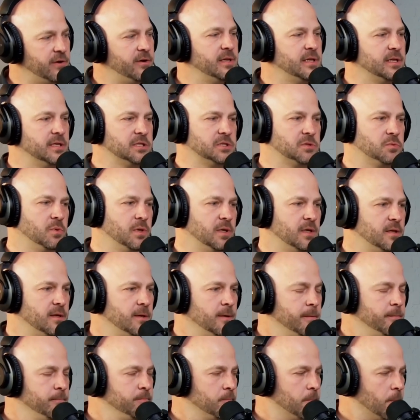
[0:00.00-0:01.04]
sharing this
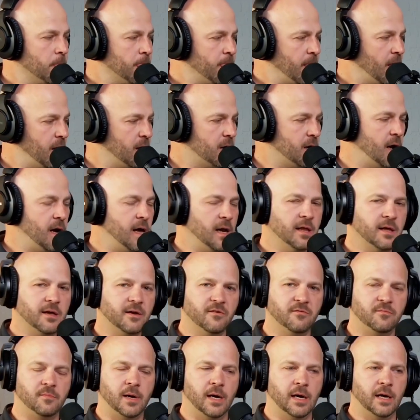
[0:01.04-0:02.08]
with a
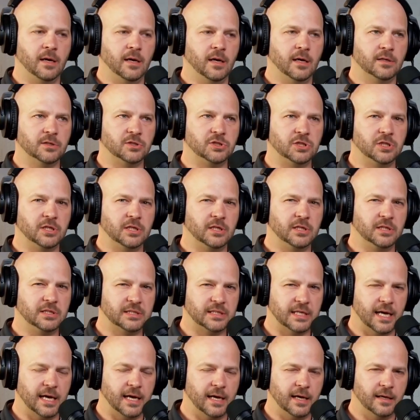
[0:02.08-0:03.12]
colleague of mine, and she
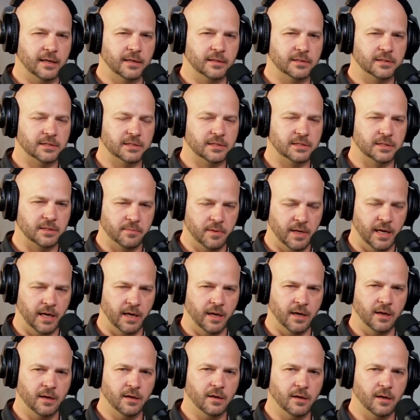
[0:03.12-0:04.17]
says to
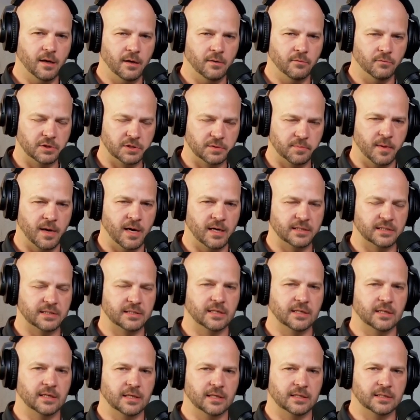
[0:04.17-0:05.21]
me in
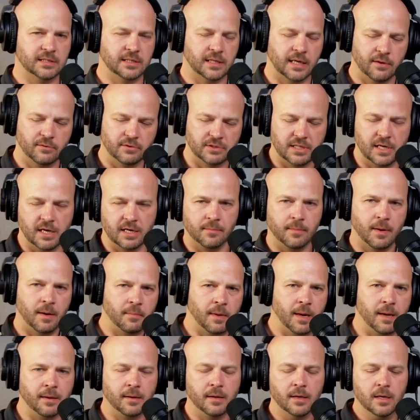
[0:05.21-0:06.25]
response to this, and I was talking
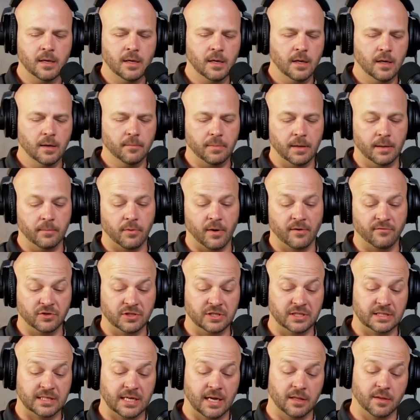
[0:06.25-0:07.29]
about my pen
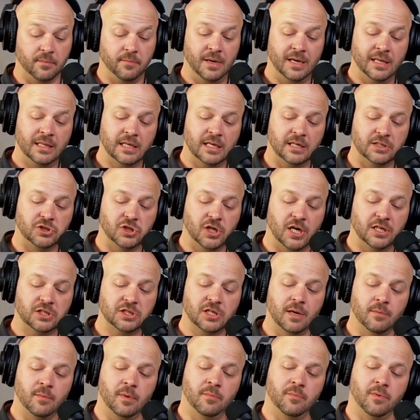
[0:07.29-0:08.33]
preferences. Now, the pen that
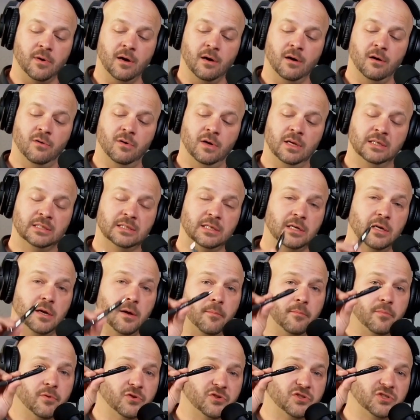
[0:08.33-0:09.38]
Josh let me borrow is a
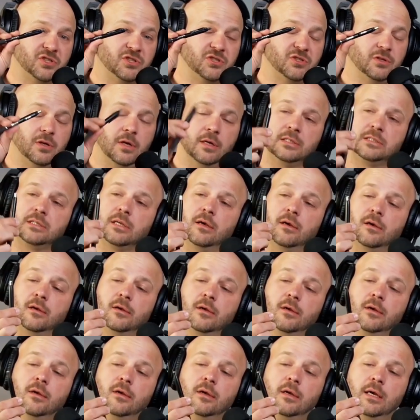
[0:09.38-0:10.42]
numbers. It's
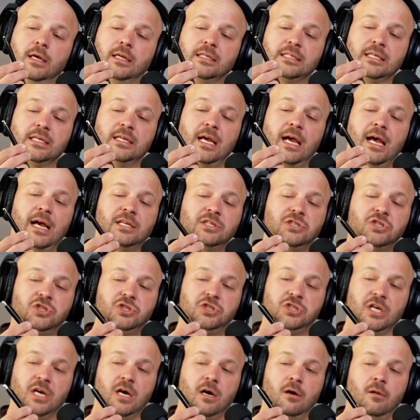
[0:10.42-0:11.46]
a
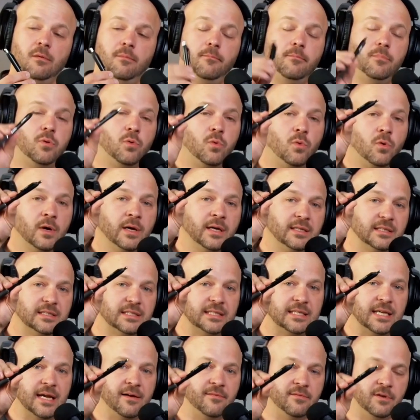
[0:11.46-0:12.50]
S gel
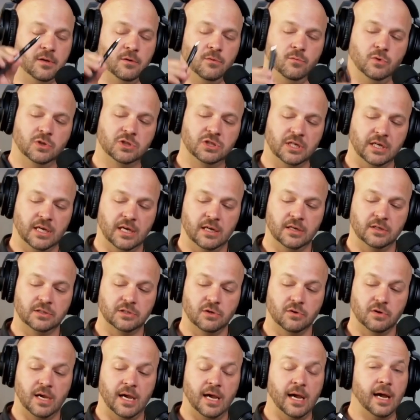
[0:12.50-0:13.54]
0.7, which again
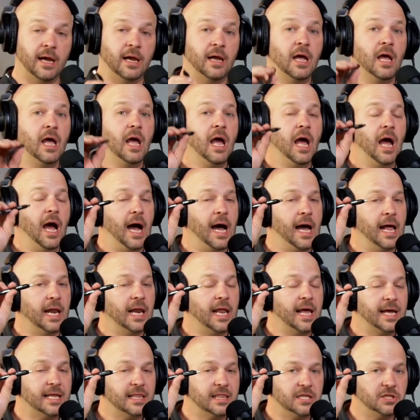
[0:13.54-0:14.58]
is okay.
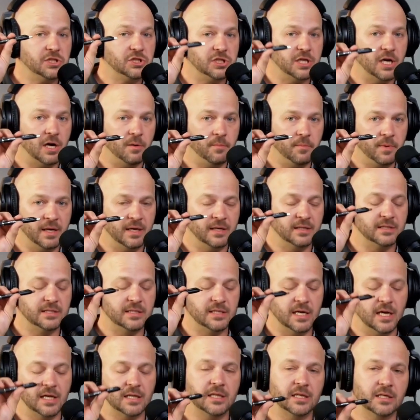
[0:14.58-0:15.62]
I like the gel
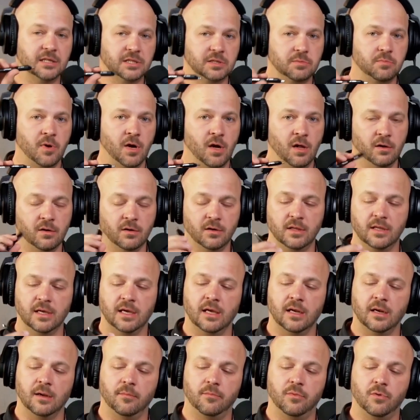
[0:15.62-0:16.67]
pens, nothing smaller
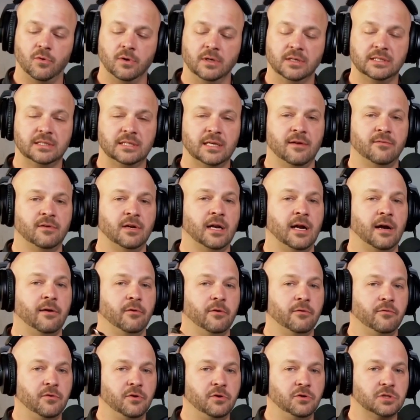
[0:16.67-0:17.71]
than a 0.7, and
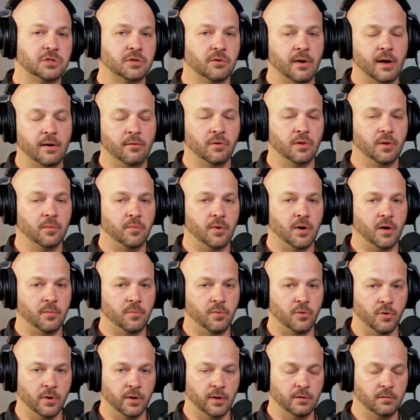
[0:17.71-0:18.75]
I refuse to write with a
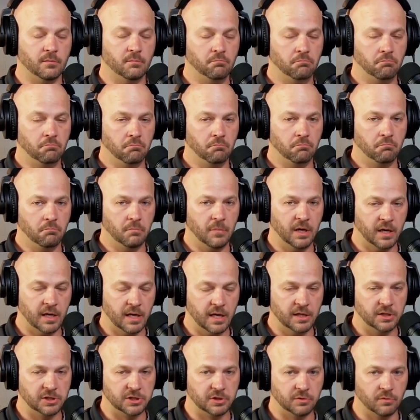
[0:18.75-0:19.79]
ballpoint,
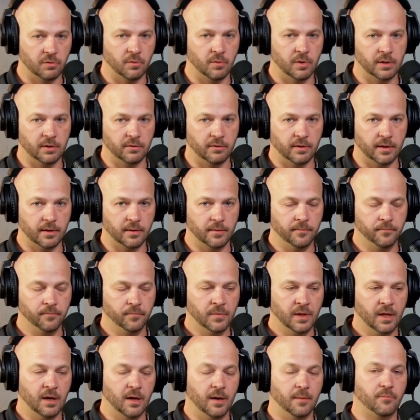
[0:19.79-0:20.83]
in case you were wondering.
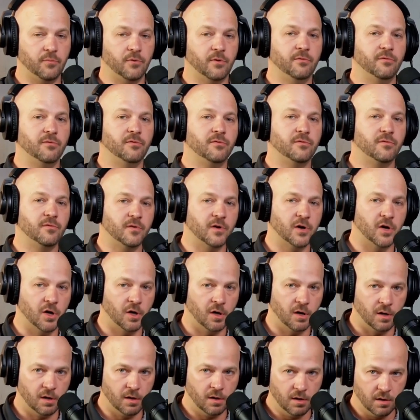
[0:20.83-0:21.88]
I
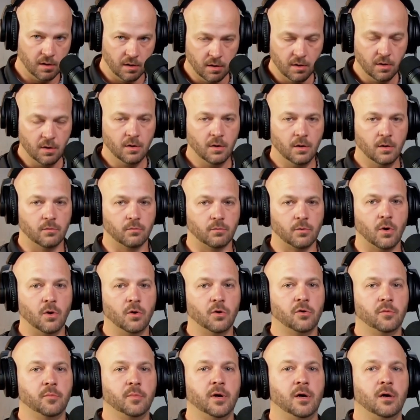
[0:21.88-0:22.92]
prefer
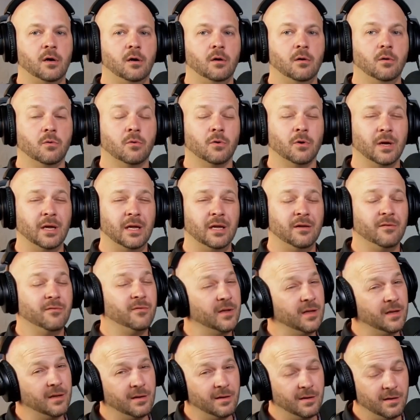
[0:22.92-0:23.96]
rollerball or
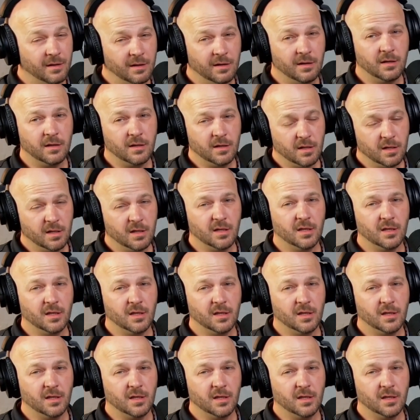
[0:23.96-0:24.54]
even